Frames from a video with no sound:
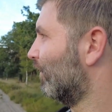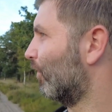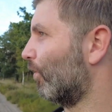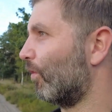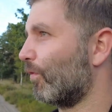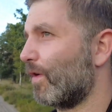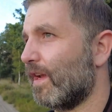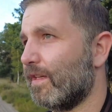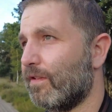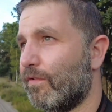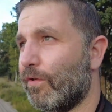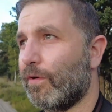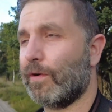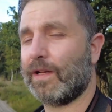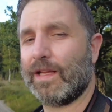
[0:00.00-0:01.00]
already
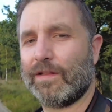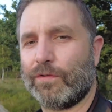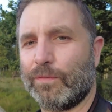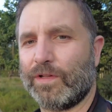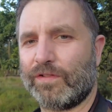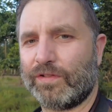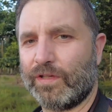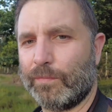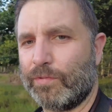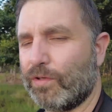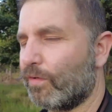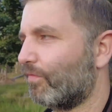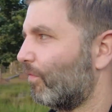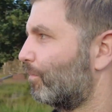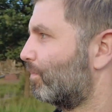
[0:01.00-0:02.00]
turning into its
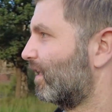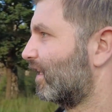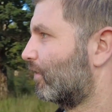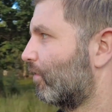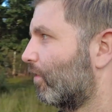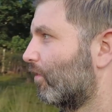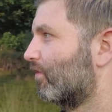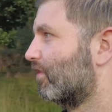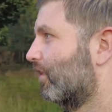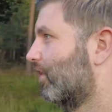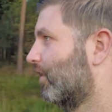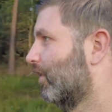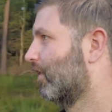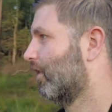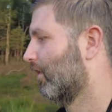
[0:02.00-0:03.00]
beautiful pink colors,
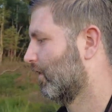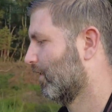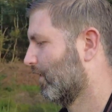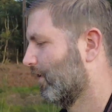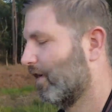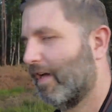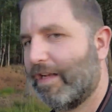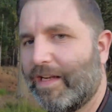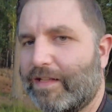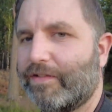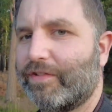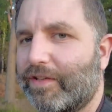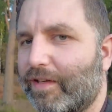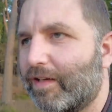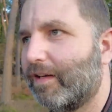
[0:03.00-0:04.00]
and
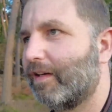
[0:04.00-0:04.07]
that's